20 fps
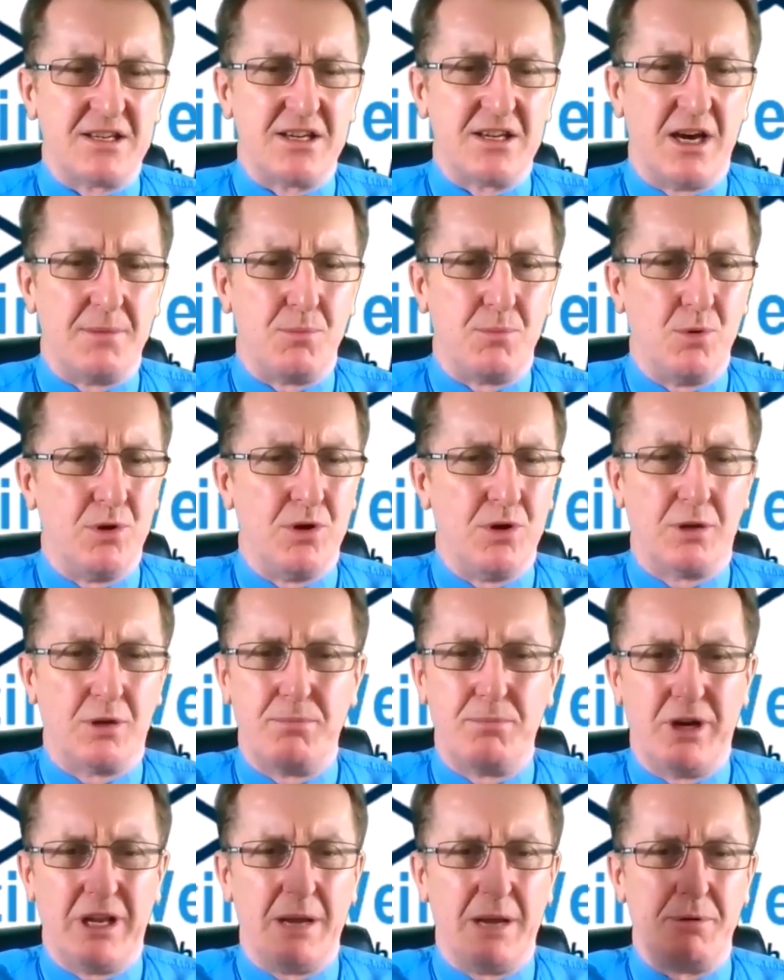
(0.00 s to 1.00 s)
type work,
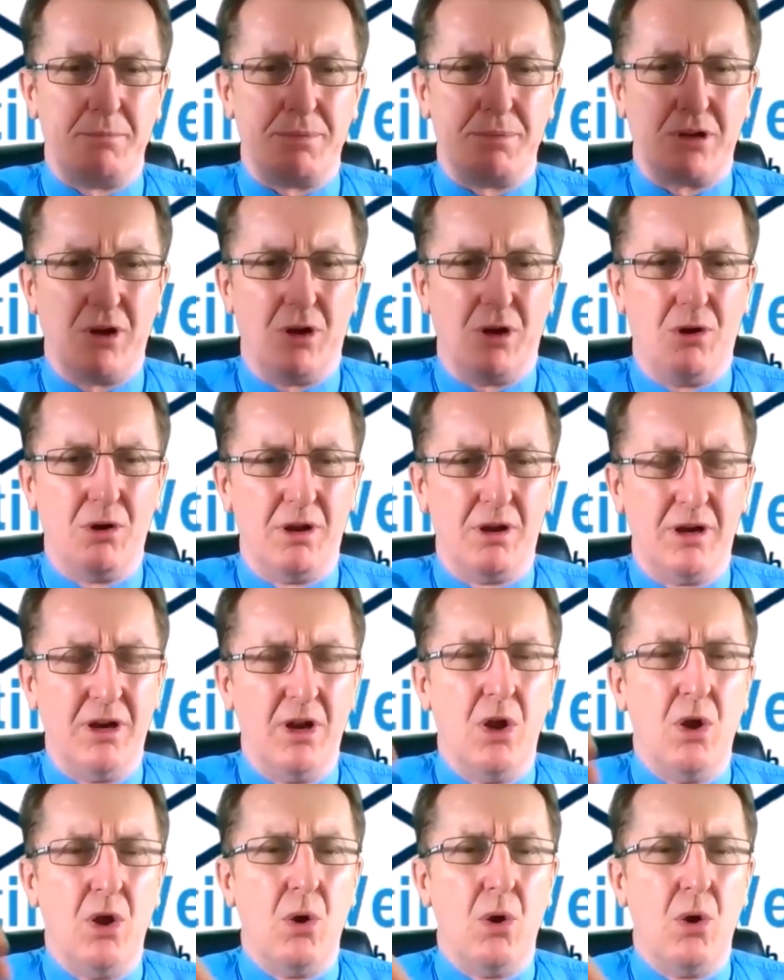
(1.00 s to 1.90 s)
putting up a pergola,